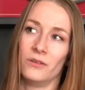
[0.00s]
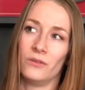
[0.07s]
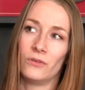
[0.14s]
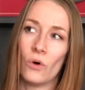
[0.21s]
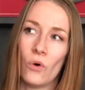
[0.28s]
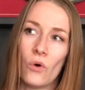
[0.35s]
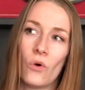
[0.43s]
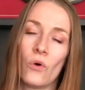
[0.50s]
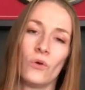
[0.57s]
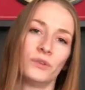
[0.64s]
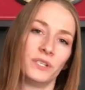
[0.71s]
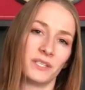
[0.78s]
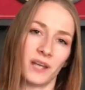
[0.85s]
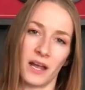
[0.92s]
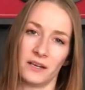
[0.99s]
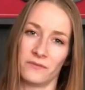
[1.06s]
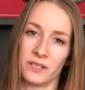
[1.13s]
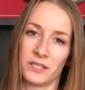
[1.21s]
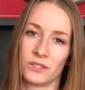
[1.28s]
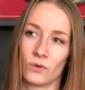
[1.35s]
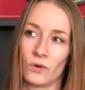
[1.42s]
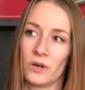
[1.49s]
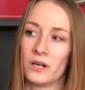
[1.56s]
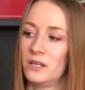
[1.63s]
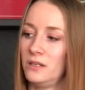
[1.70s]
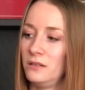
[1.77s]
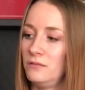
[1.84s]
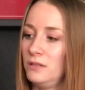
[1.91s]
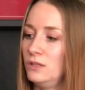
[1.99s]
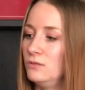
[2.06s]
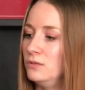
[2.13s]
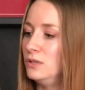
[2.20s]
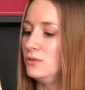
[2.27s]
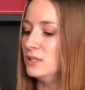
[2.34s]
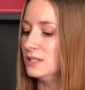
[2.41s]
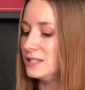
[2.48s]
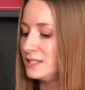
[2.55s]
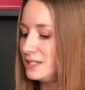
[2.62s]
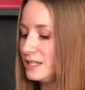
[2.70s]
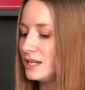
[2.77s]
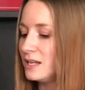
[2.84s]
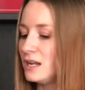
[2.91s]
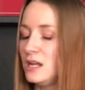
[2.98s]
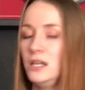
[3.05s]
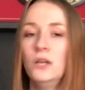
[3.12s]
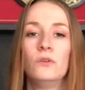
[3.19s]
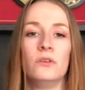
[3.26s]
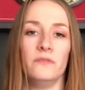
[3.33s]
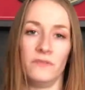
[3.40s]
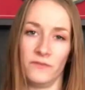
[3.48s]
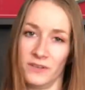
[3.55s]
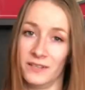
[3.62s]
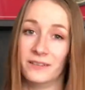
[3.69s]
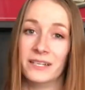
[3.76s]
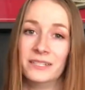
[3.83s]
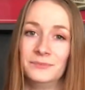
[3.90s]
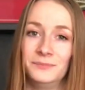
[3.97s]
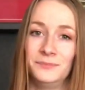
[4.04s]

the whole design of this sword, and you can see it and you can feel it.